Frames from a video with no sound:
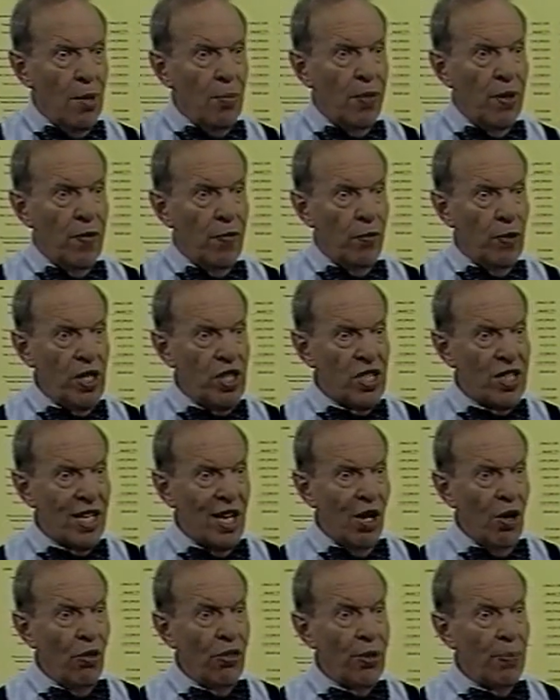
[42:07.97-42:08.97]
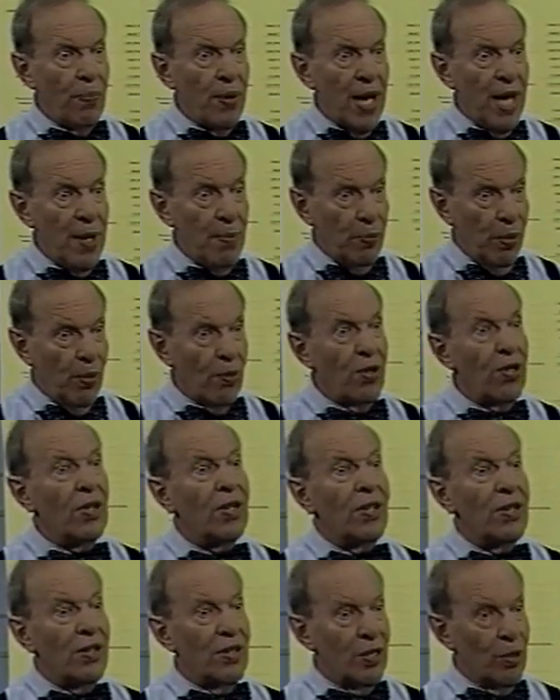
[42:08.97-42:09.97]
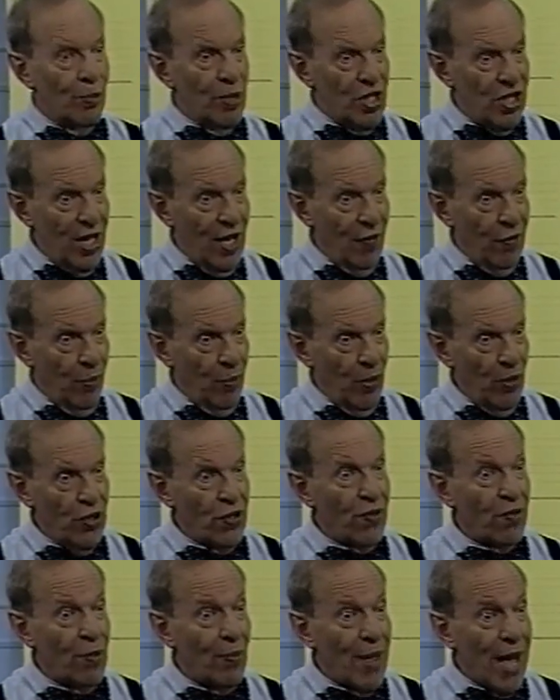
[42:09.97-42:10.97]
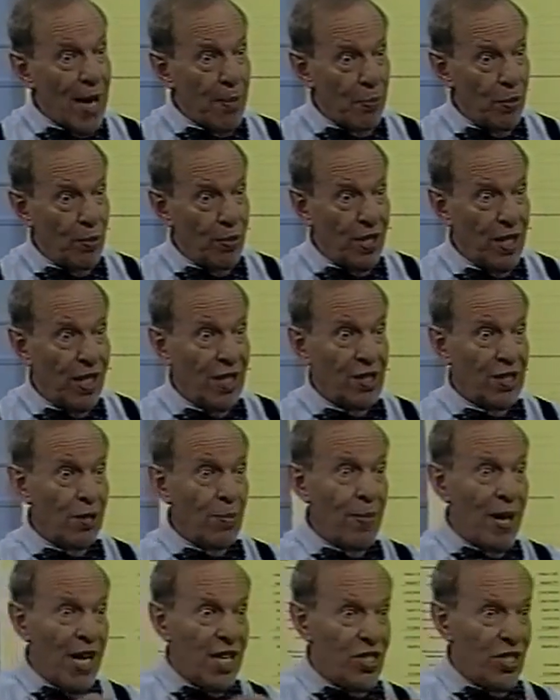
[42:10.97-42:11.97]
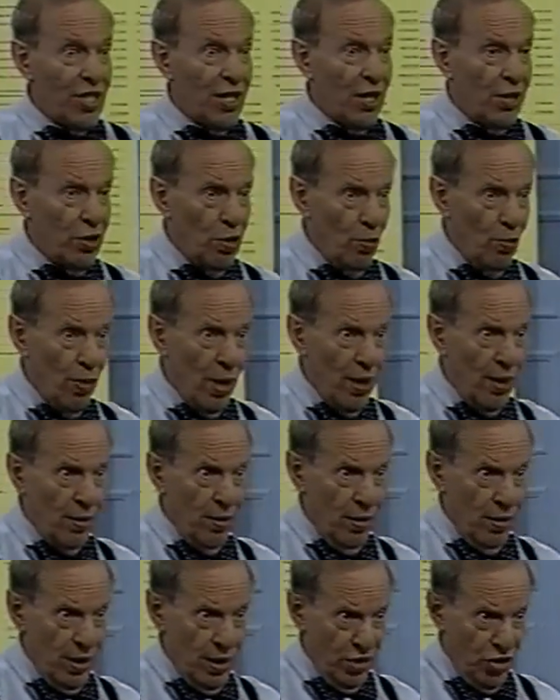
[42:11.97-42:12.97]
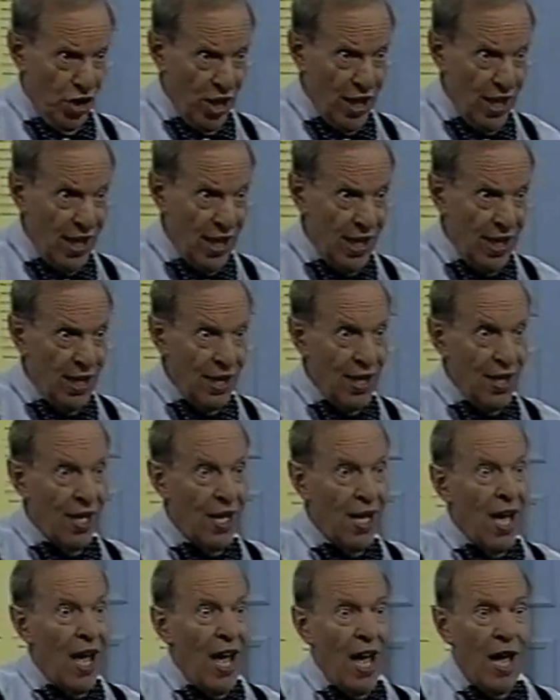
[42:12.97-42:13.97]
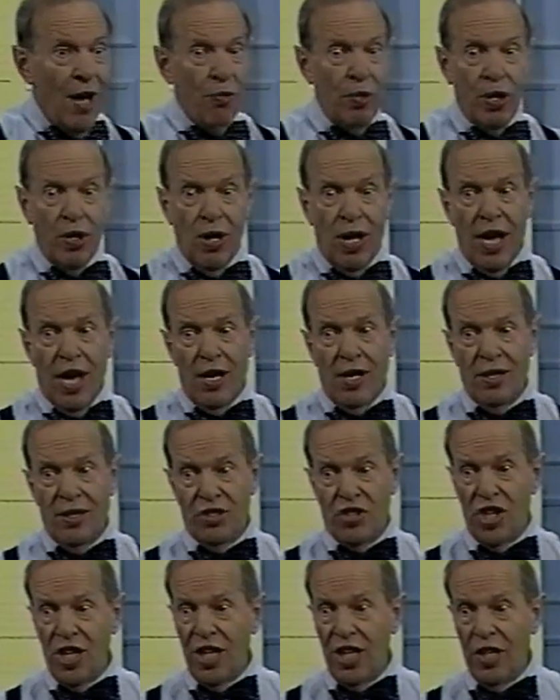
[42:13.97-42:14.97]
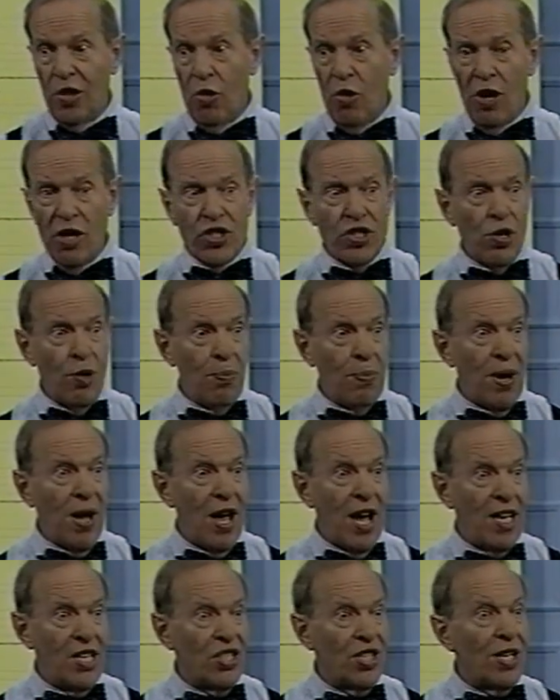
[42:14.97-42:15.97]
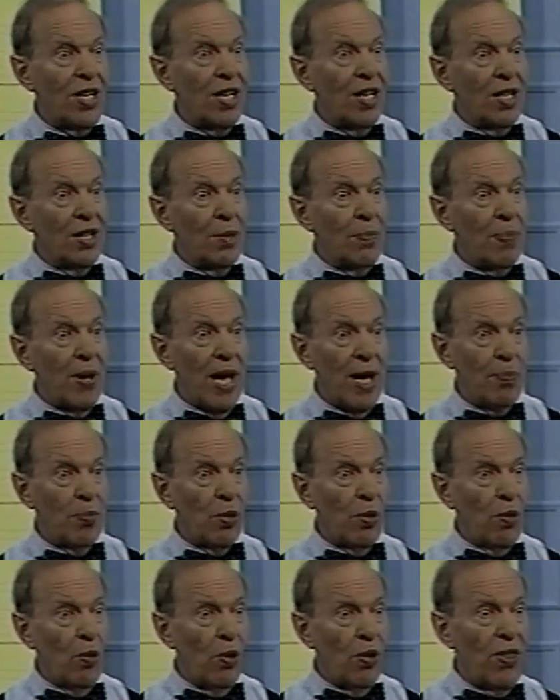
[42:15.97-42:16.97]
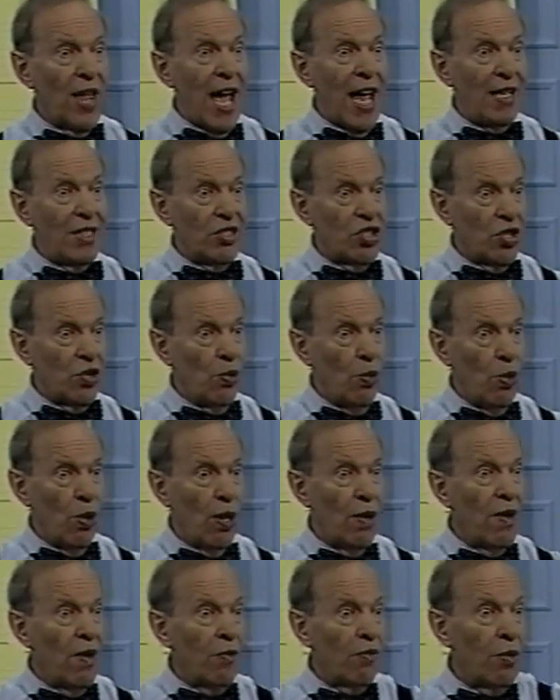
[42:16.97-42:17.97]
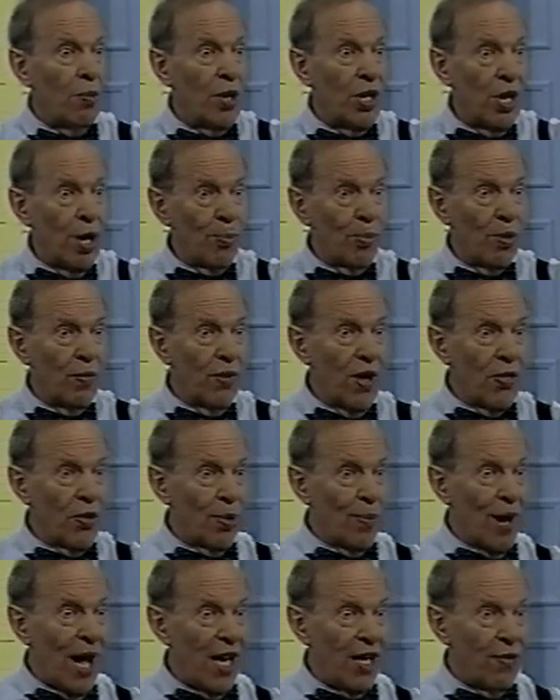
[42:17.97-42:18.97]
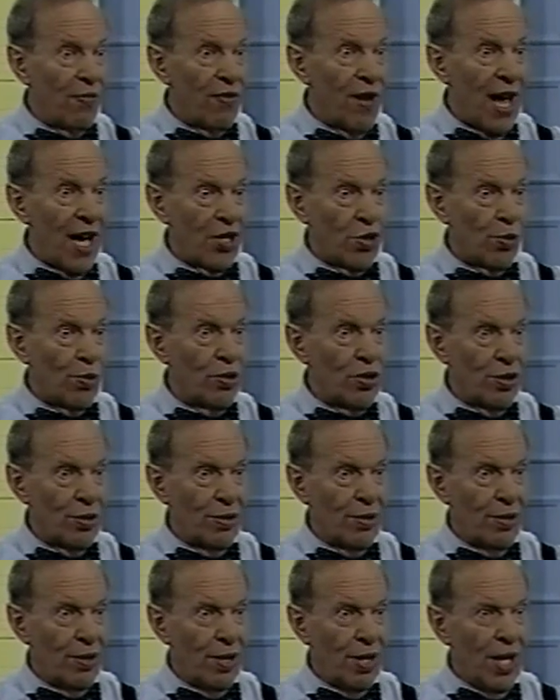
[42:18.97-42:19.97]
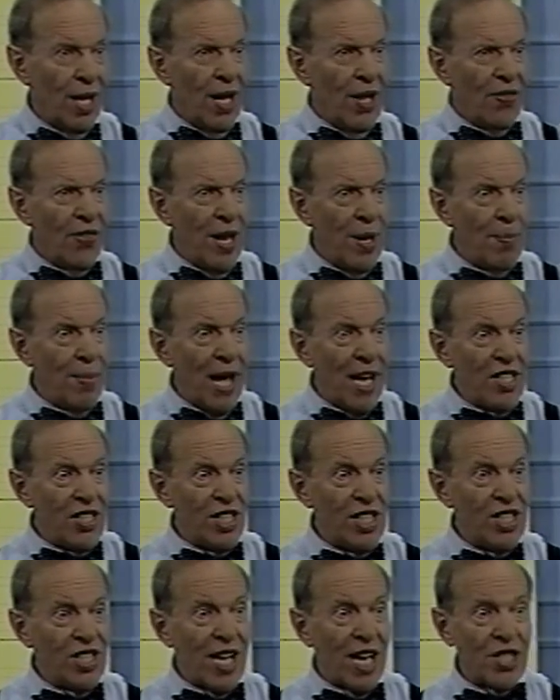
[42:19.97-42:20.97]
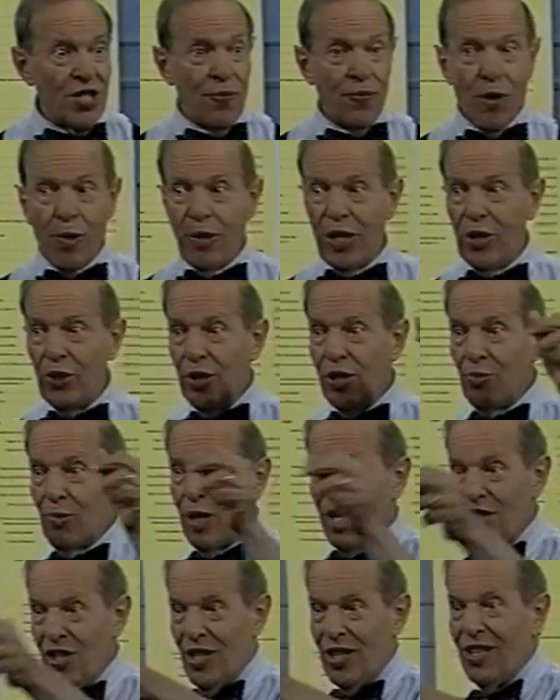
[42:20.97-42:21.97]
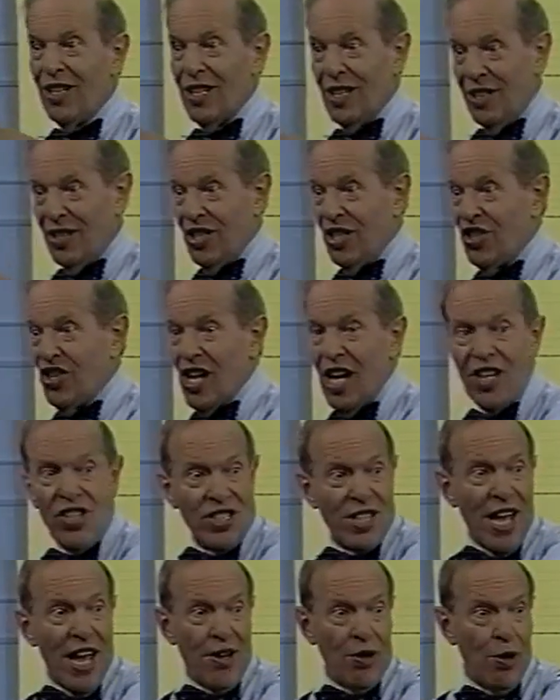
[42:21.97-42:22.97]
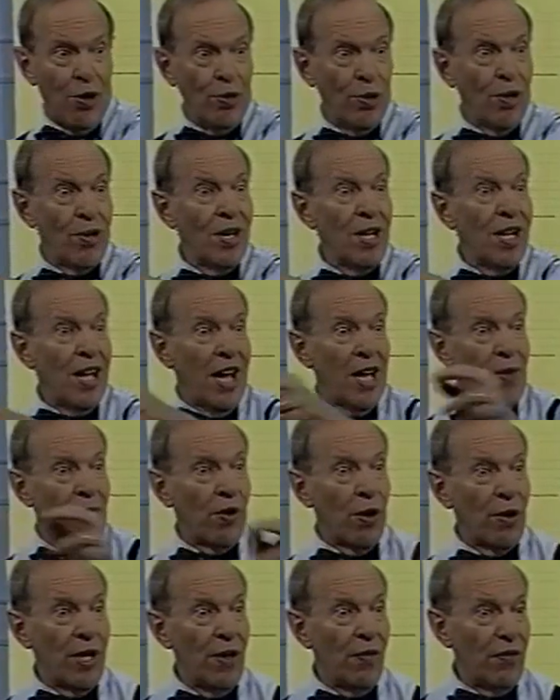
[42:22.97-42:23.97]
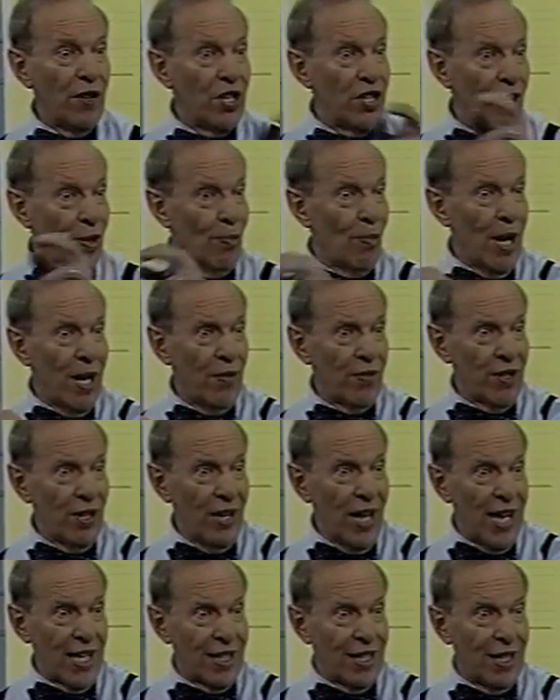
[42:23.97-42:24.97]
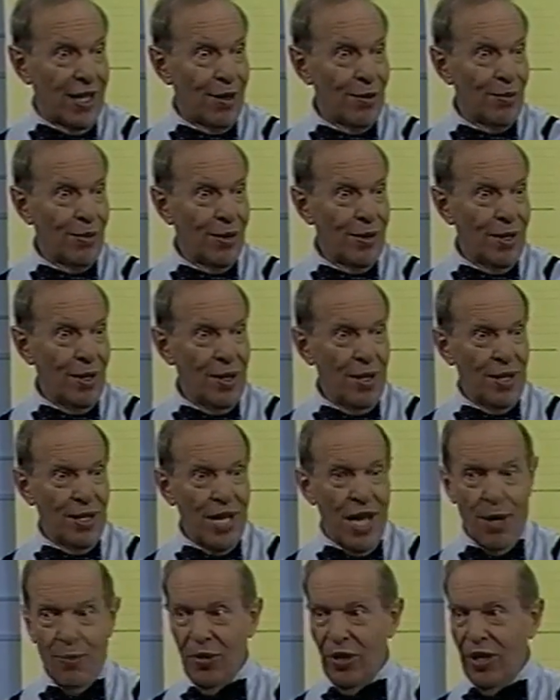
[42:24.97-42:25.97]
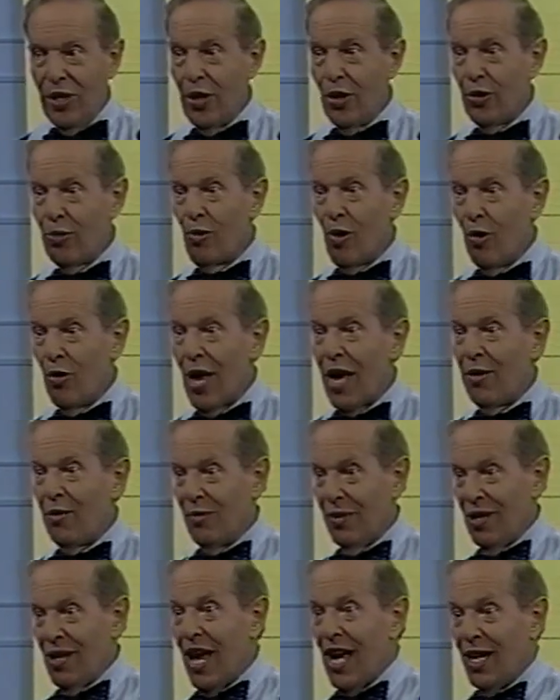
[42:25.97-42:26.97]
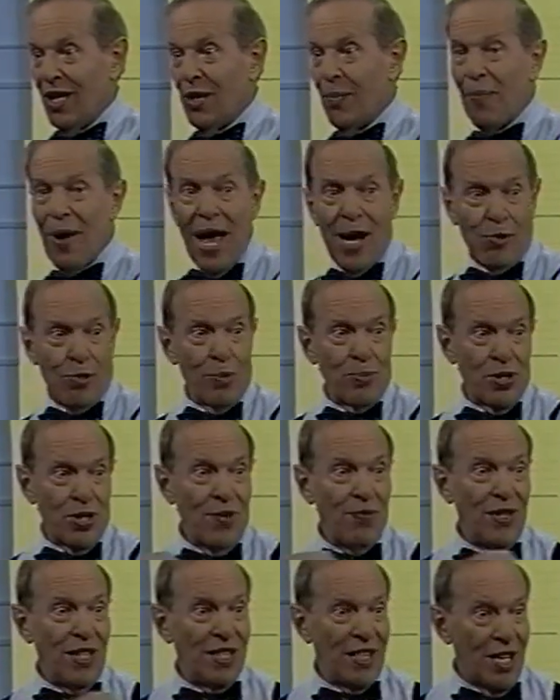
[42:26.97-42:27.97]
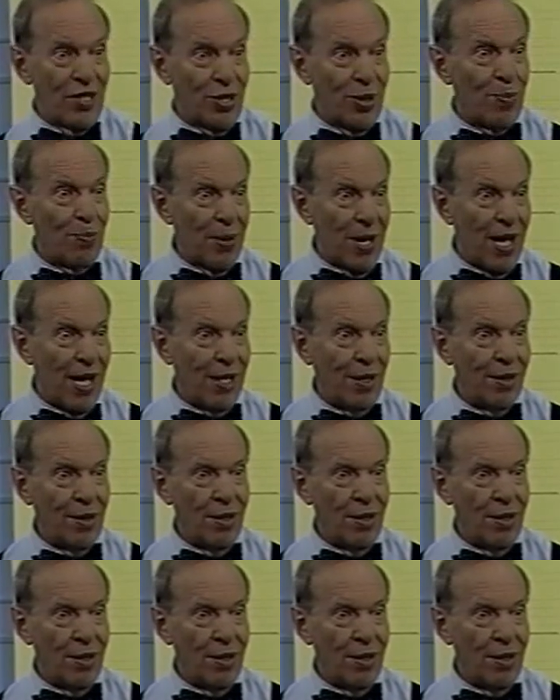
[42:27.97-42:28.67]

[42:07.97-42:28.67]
But if we sell the paper, the receivables from that boutique to GE, and GE also buys the paper on that store from a number of other manufacturers, then Macy's has a very good reason to chase that owner and a very efficient way of collecting it. Namely, they'll throw that guy into bankruptcy if he doesn't pay.